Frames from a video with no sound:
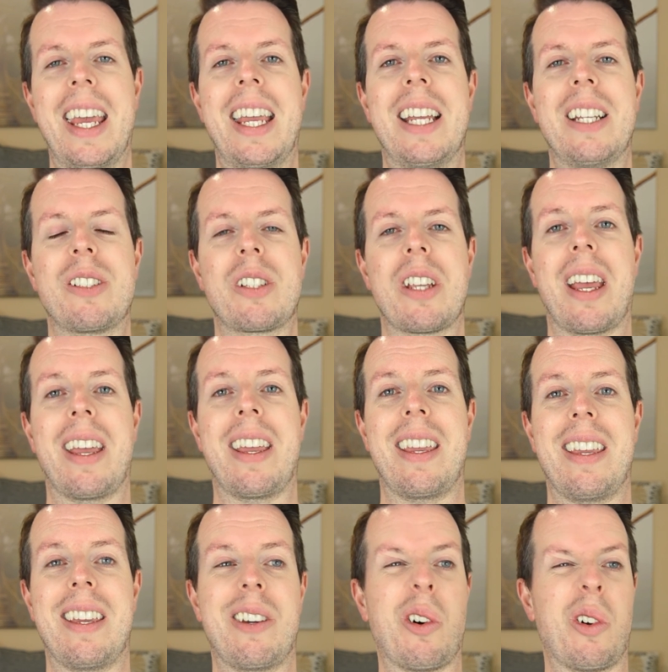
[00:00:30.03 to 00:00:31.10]
It's
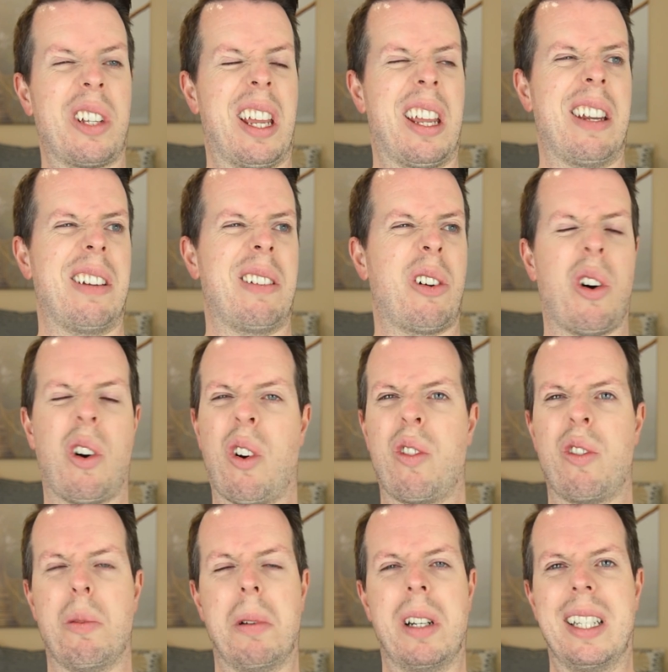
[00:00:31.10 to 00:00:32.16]
got a
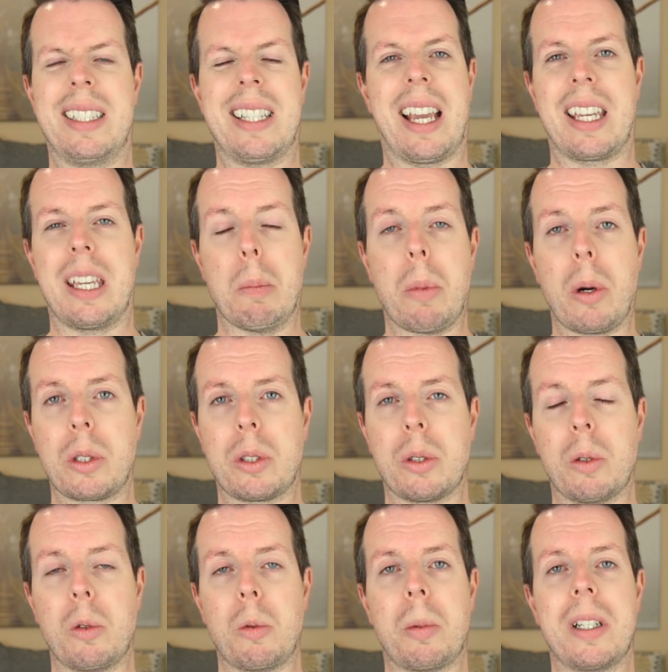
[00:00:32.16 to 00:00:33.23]
horribly tacky
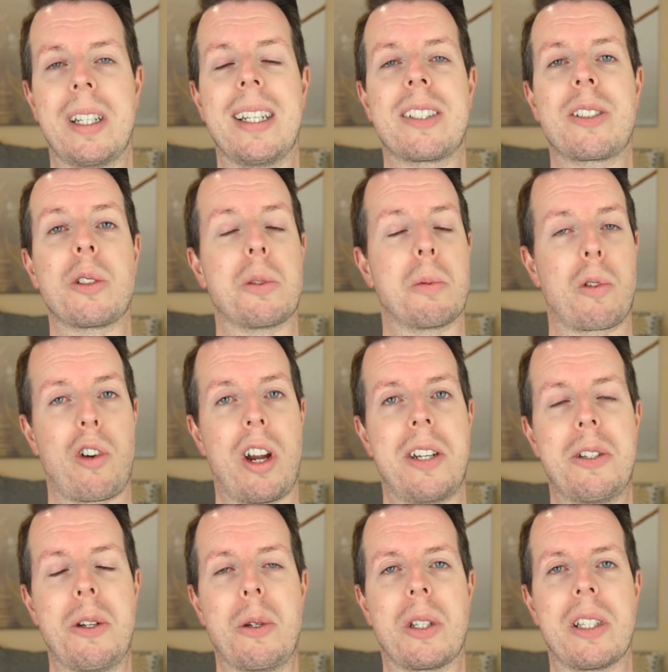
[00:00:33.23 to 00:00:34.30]
bottle, but it's got some great
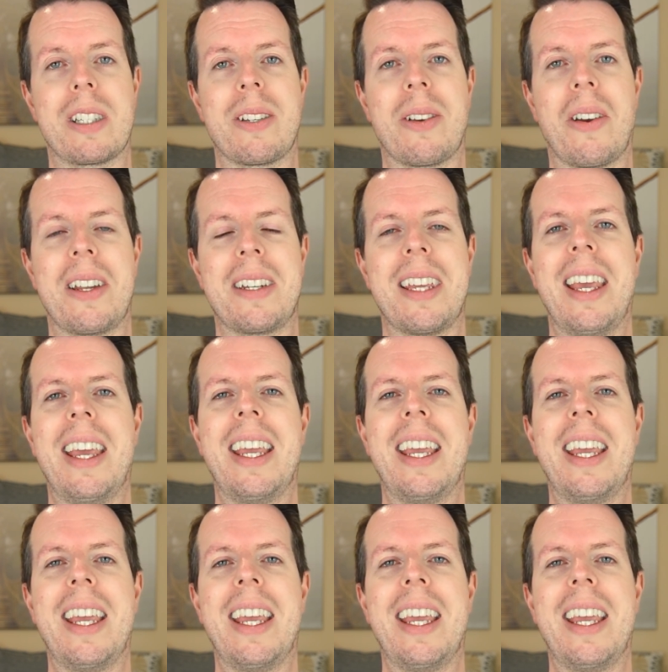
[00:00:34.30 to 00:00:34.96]
juice inside.